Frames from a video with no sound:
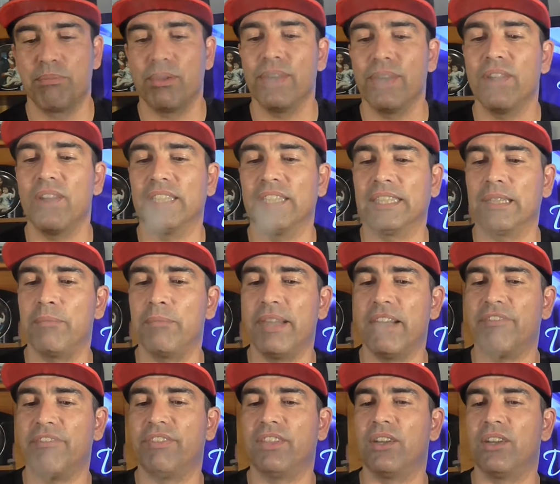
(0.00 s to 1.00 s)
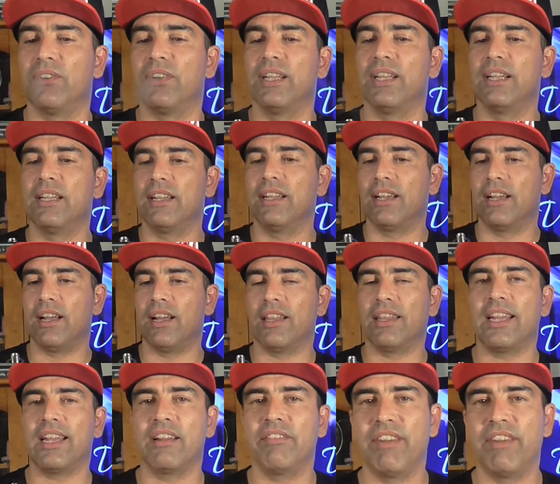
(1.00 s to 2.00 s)
Pretty awesome airflow. A
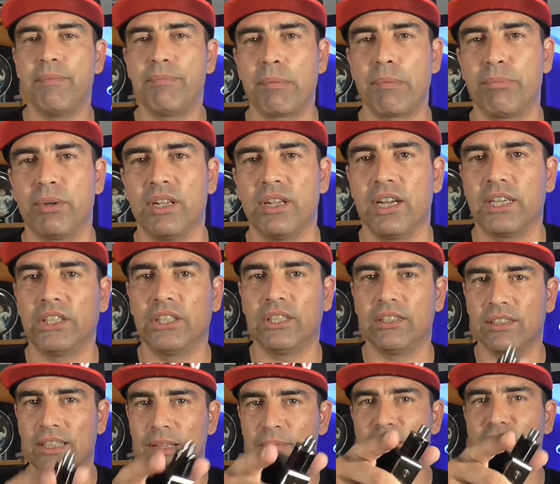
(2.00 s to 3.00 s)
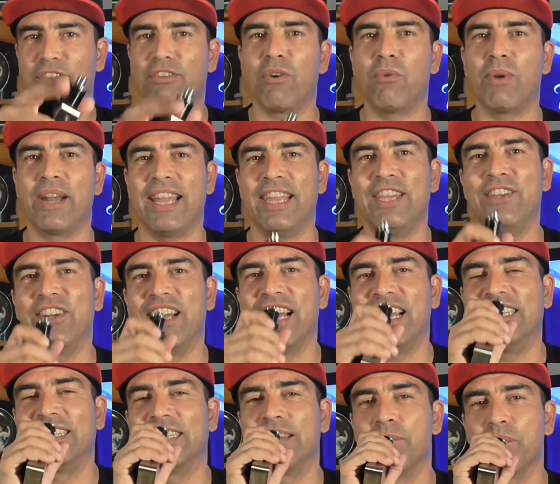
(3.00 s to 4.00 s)
lot of vapor production. Let me throw one at you
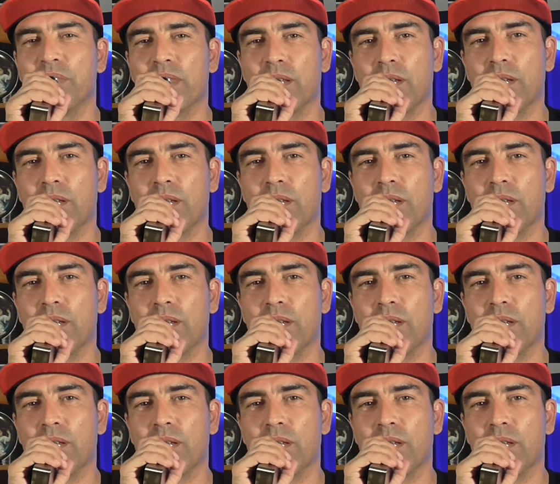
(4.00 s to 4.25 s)
guys.